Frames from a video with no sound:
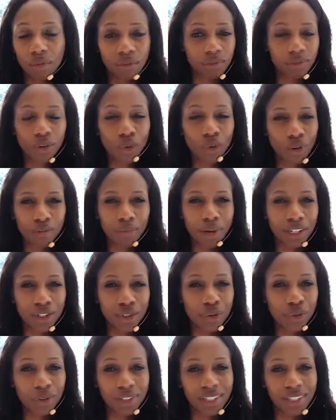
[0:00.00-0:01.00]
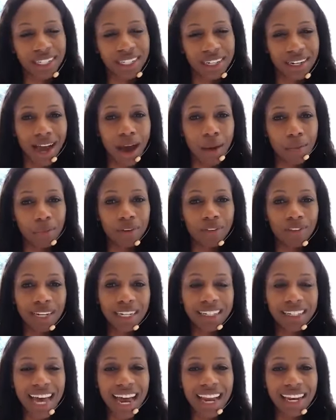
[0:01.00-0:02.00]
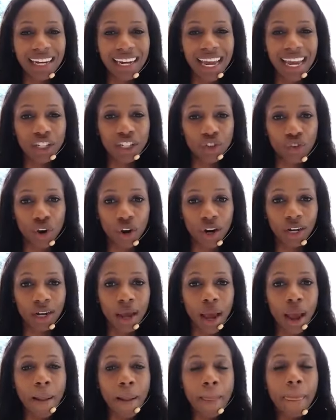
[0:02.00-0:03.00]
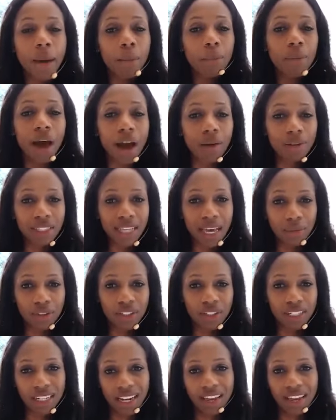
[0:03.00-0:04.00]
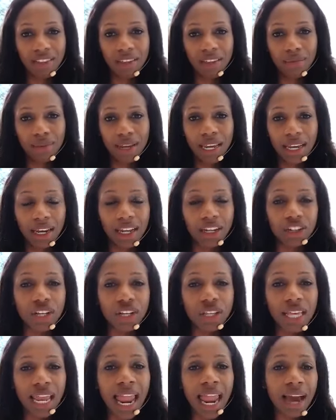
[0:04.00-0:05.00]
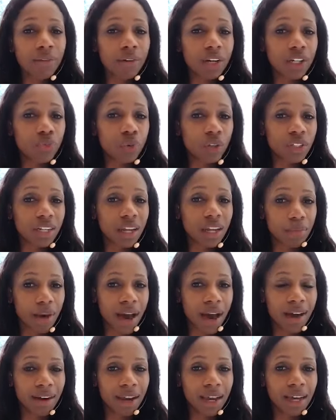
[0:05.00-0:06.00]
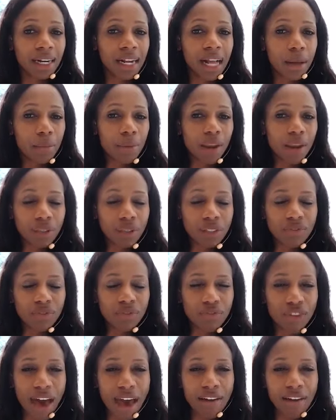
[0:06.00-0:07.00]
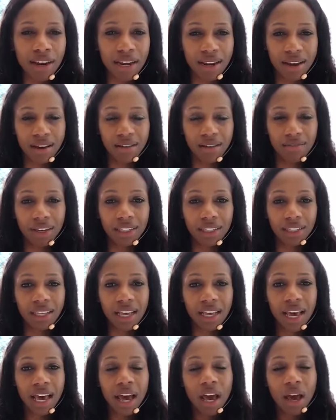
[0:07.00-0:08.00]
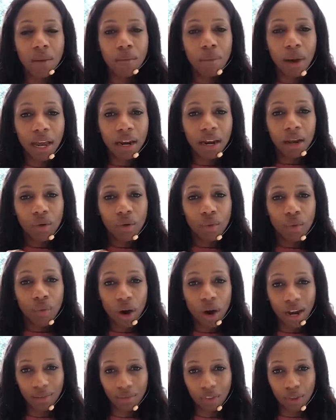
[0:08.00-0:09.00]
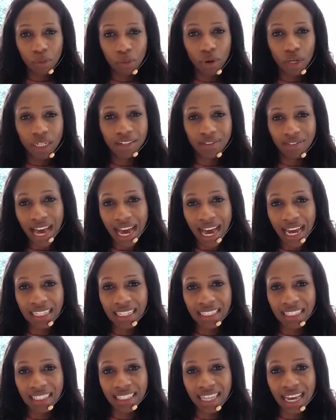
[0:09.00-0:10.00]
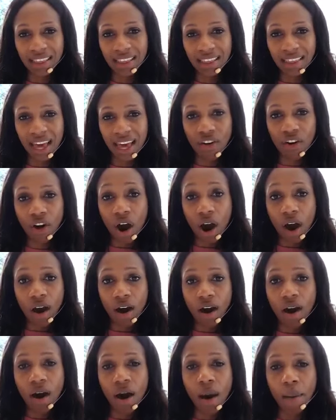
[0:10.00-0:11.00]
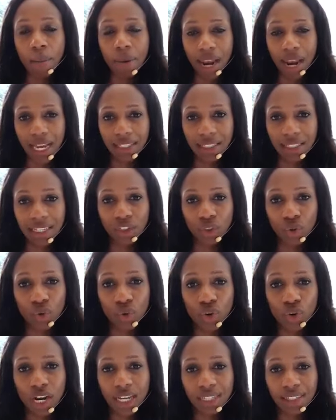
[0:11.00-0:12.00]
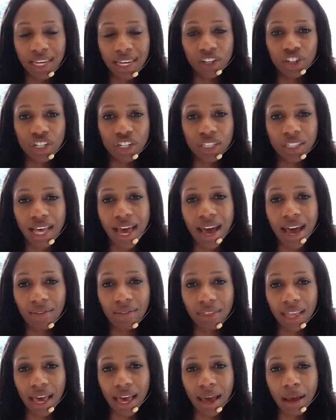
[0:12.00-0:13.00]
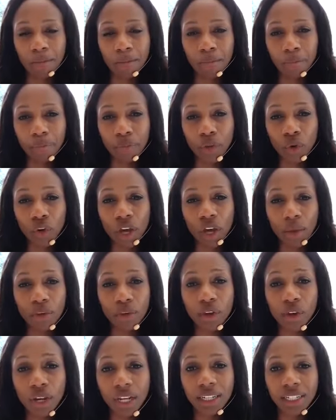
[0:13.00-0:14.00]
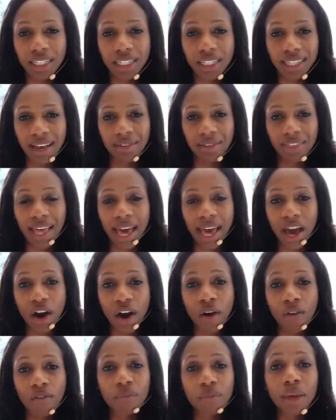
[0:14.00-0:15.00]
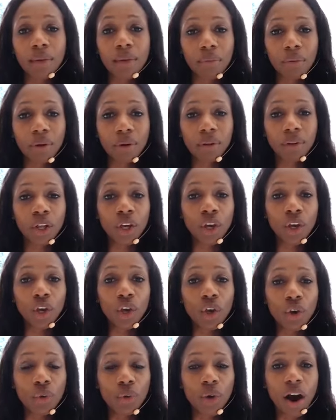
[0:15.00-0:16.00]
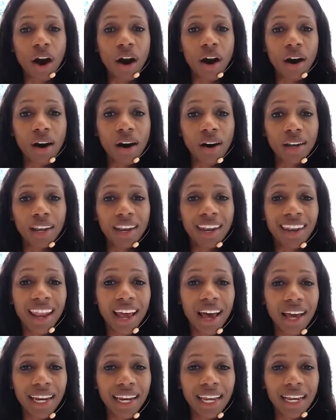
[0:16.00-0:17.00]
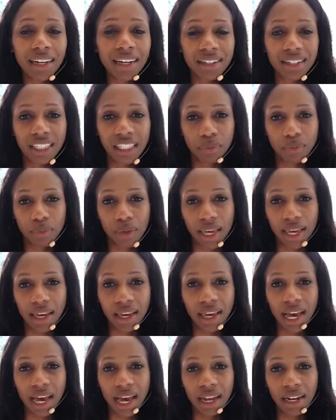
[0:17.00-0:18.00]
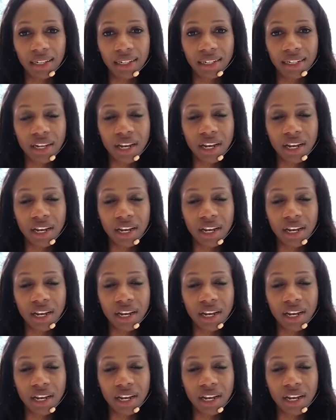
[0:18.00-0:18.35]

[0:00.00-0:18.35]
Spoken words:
all of my talks. I did a couple of in Italian later on, but I was able to deliver them in English. So the language wasn't a barrier, but I was very nervous. But the point of that is to say that there are places, organizations out there, or communities out there of people who are learning to speak and